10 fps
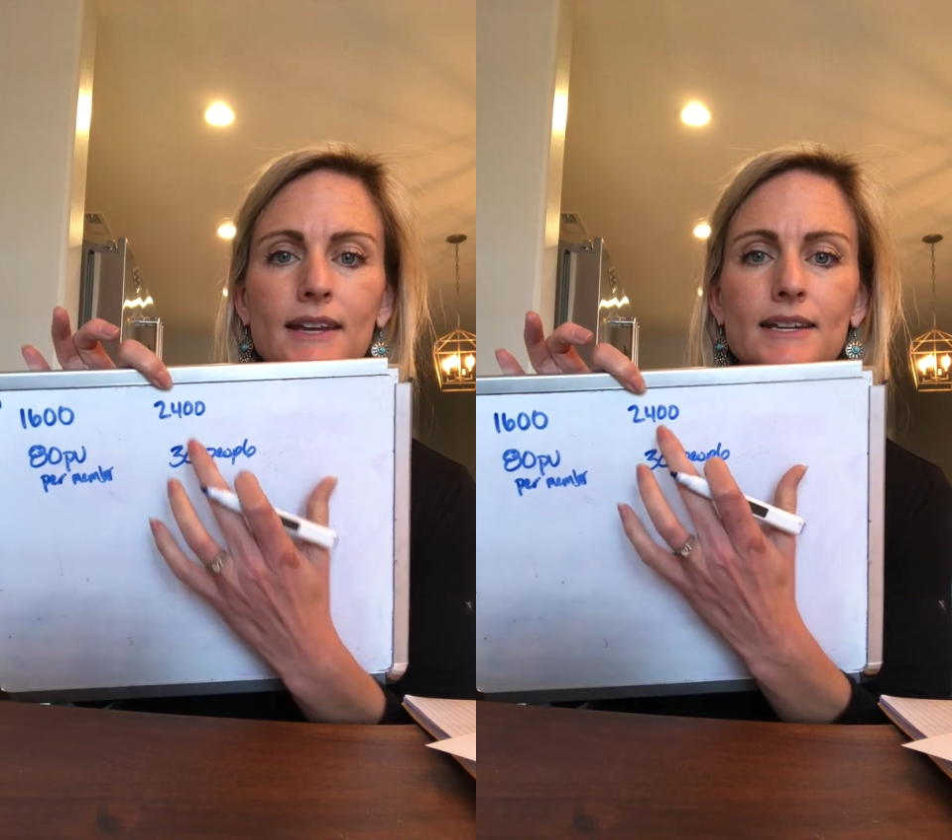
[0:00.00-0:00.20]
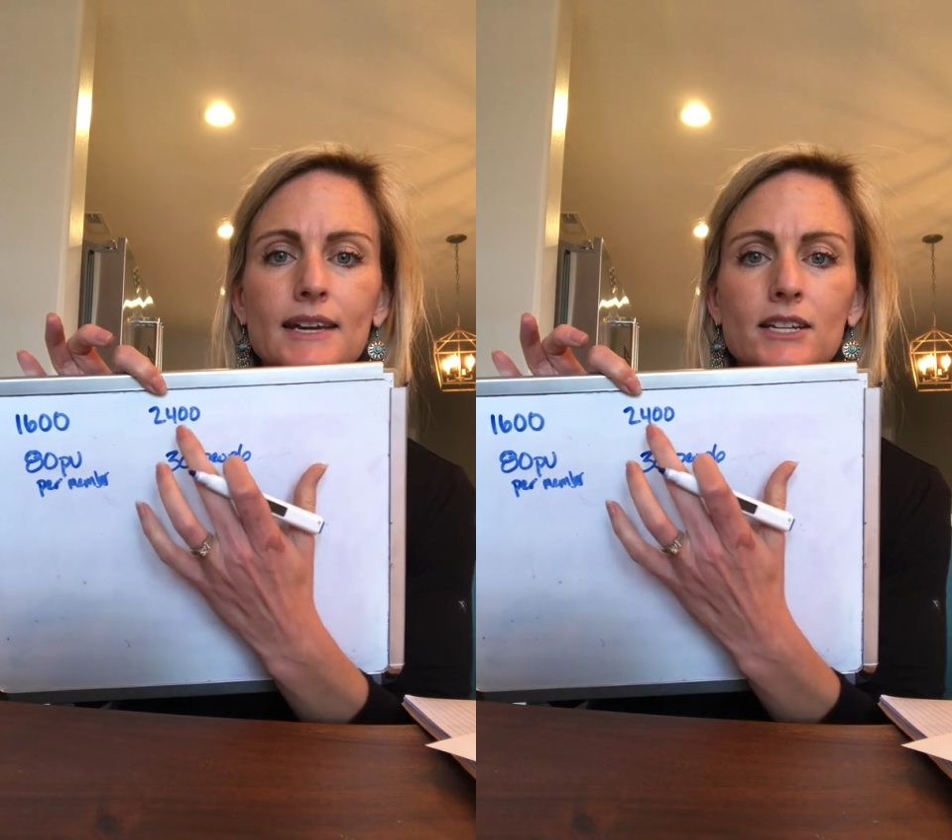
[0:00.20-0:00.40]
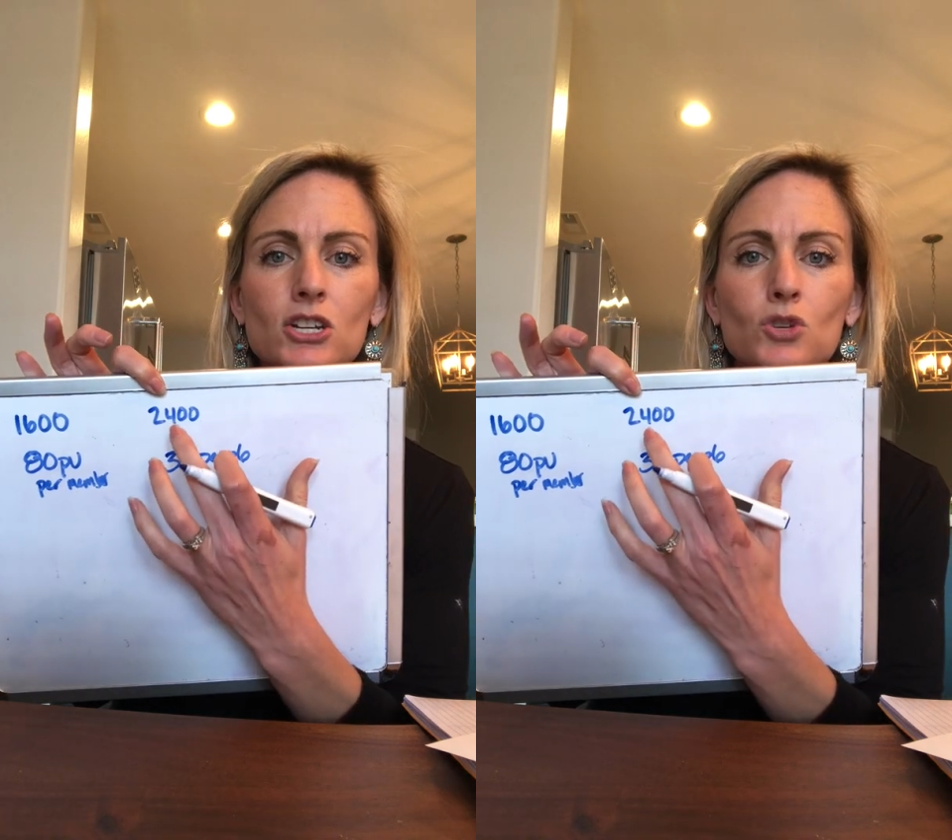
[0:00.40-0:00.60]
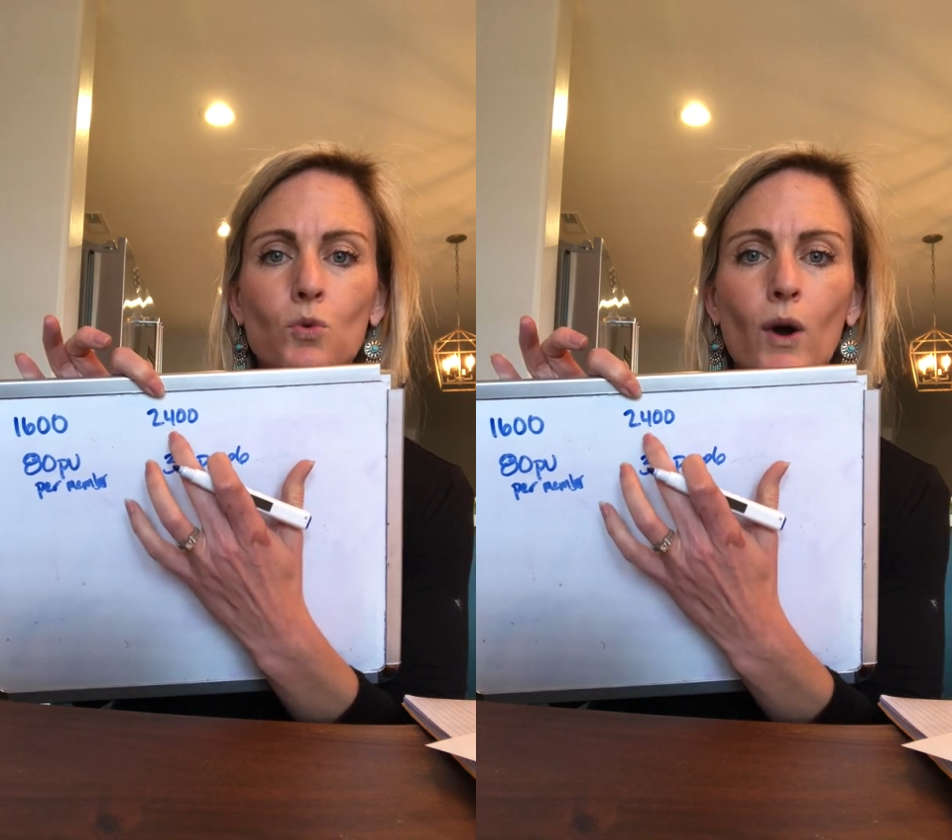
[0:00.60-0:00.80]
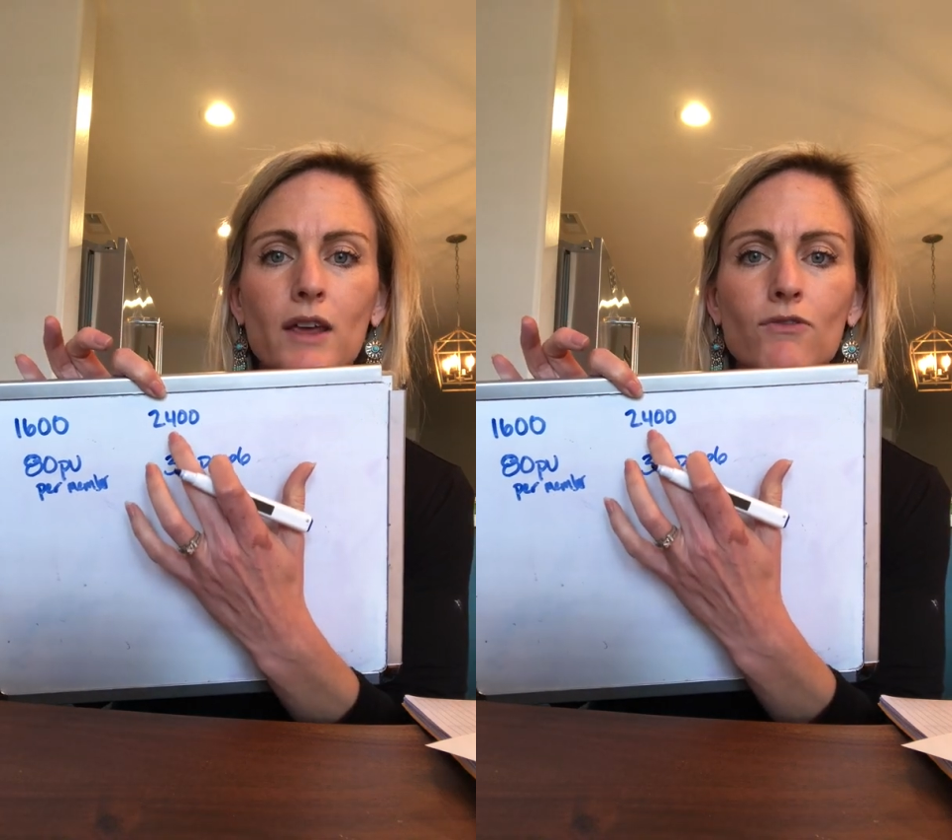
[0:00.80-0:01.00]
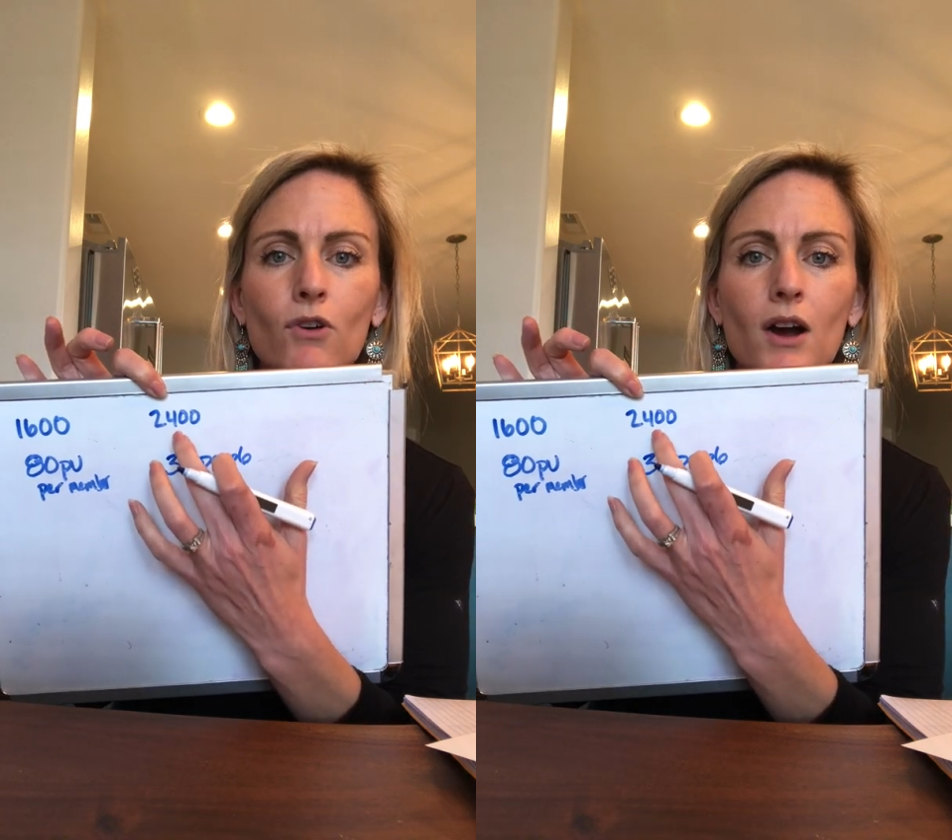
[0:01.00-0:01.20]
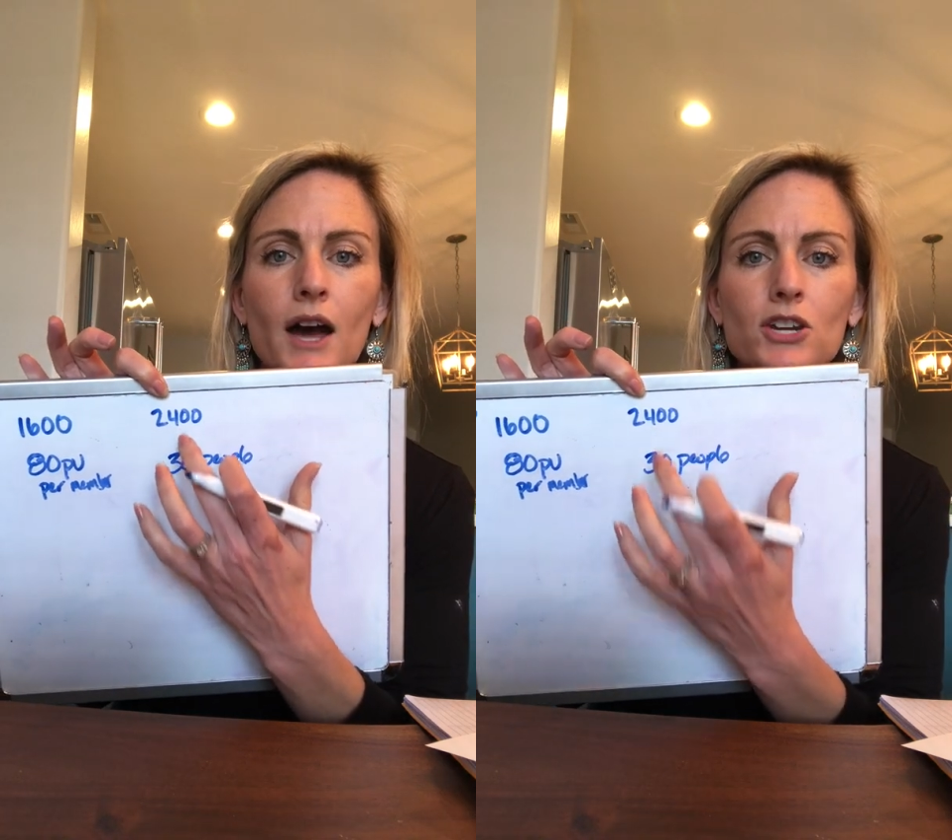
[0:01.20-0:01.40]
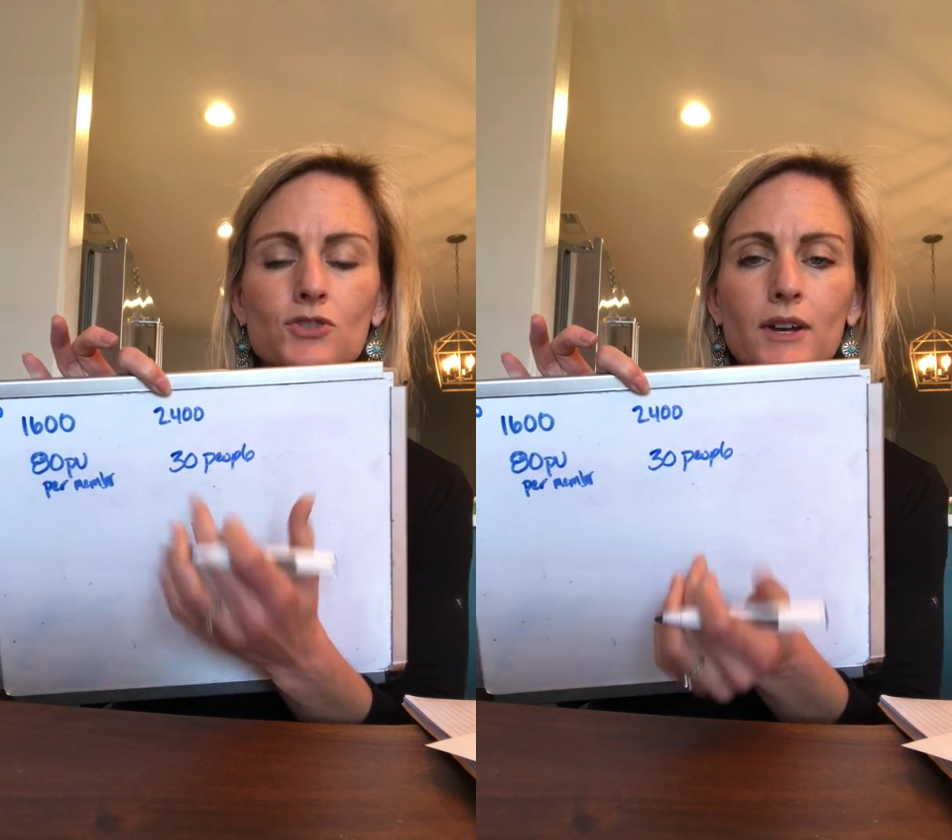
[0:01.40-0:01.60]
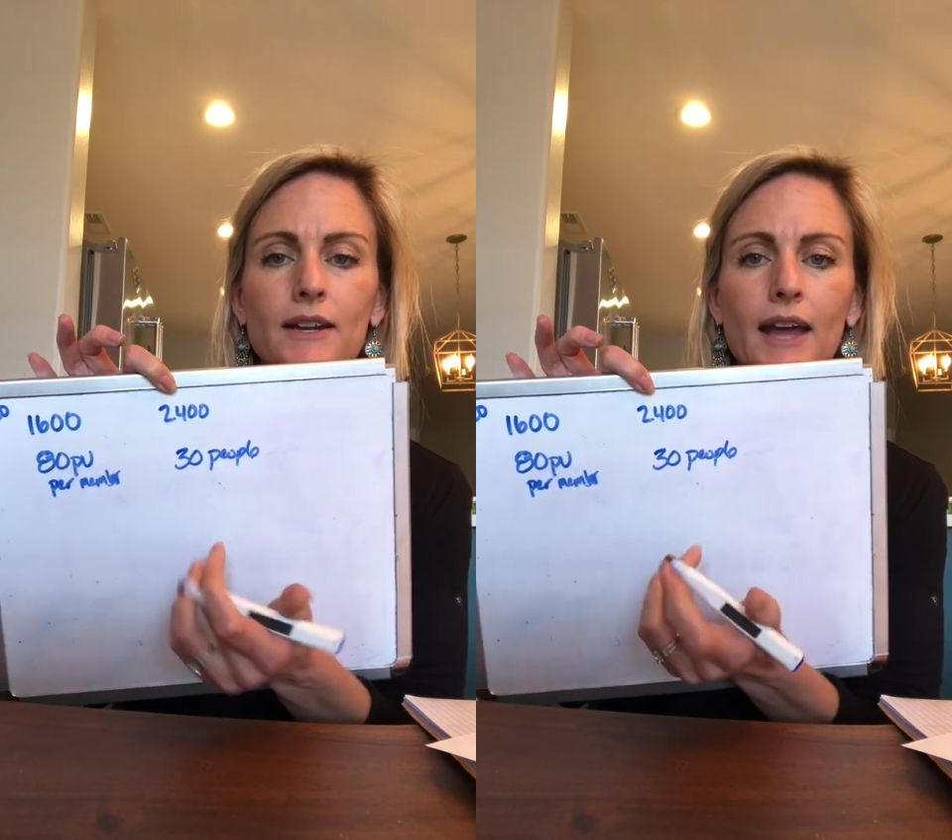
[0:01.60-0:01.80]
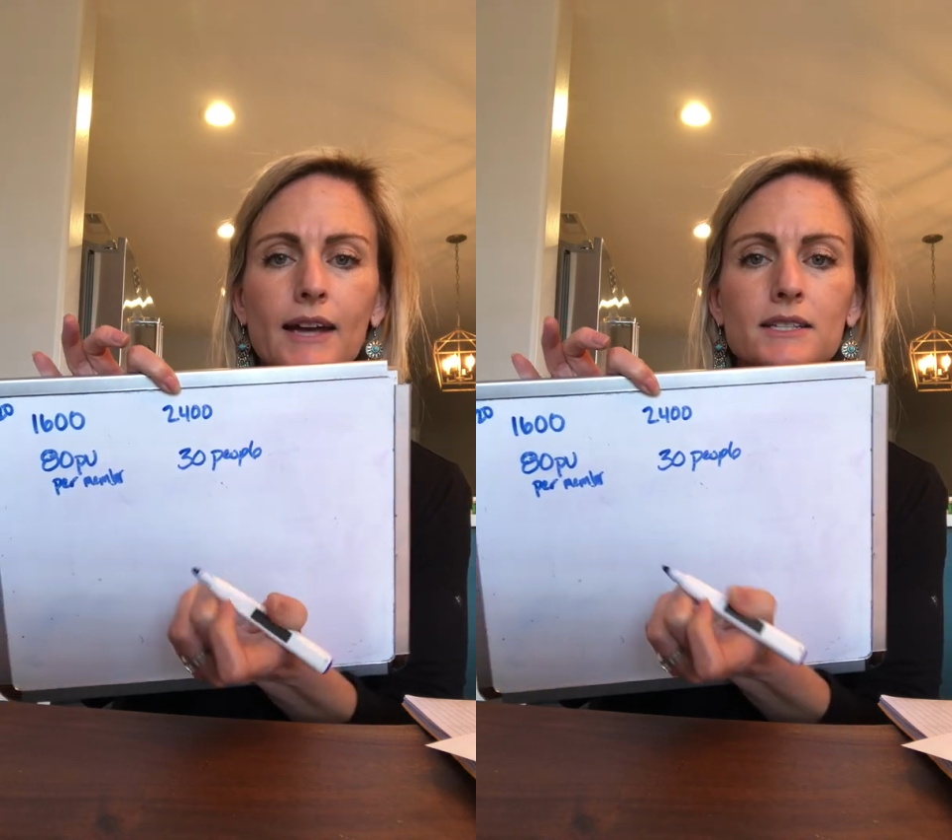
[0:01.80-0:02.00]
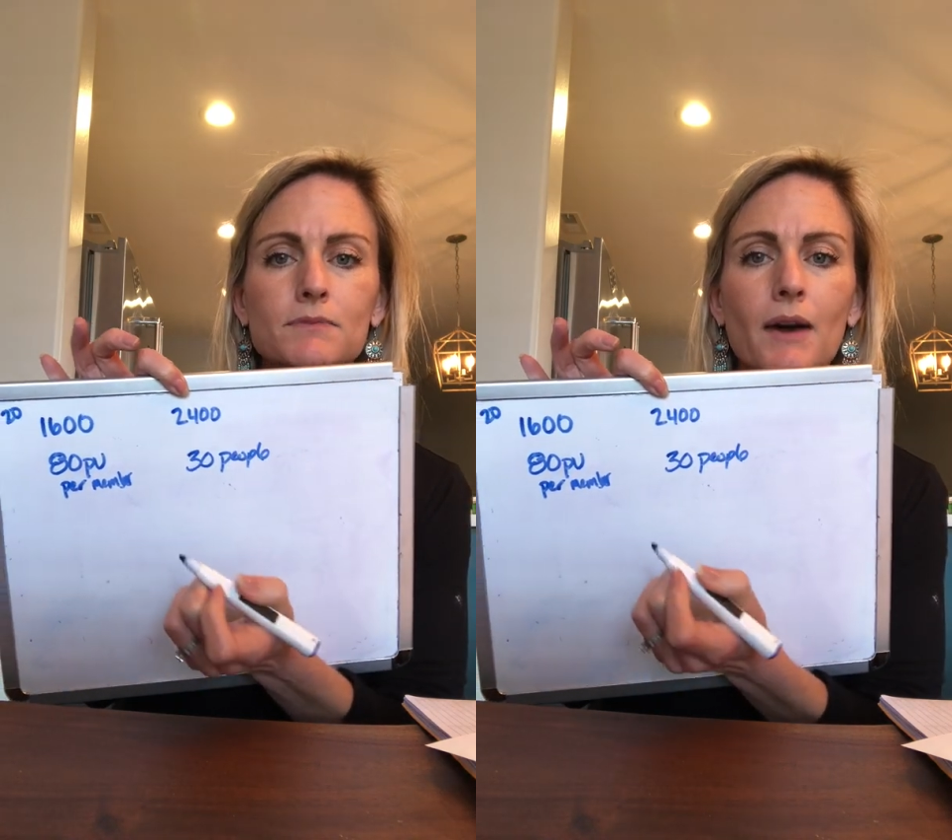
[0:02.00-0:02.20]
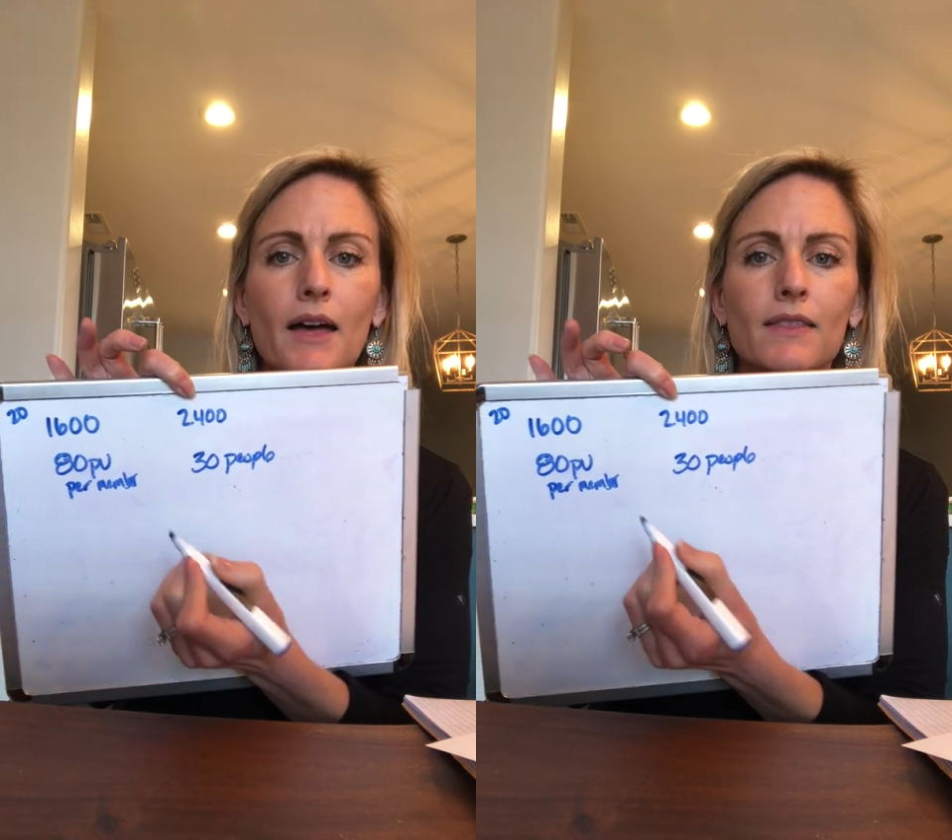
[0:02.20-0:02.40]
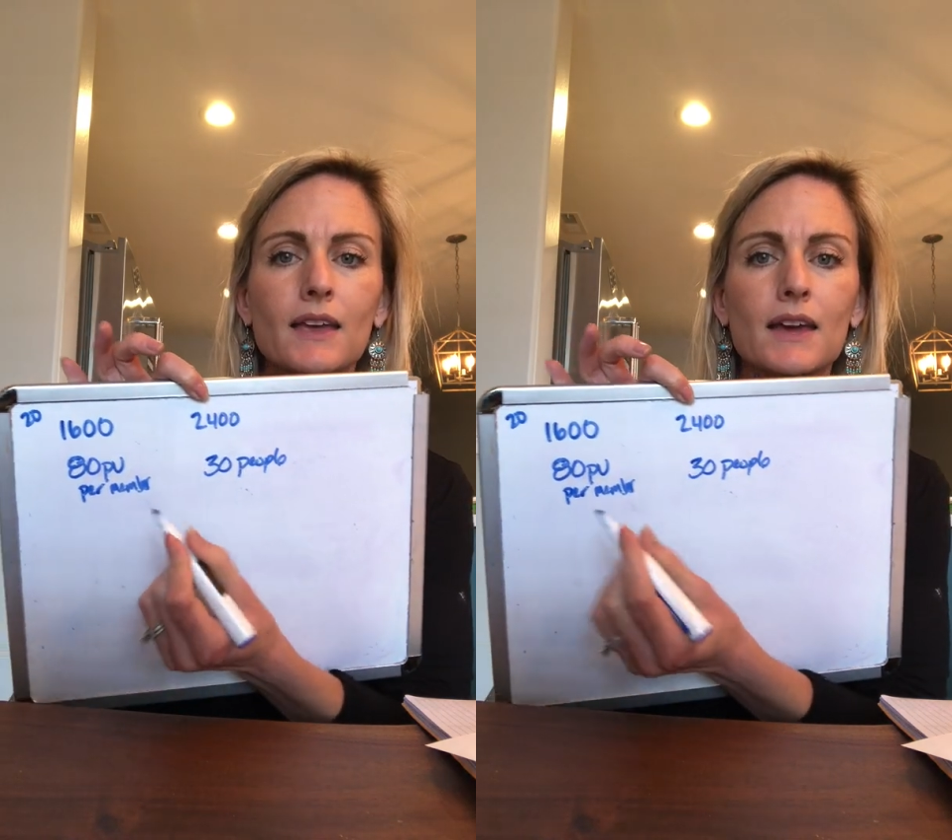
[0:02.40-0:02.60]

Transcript: to get to 2,400 next month.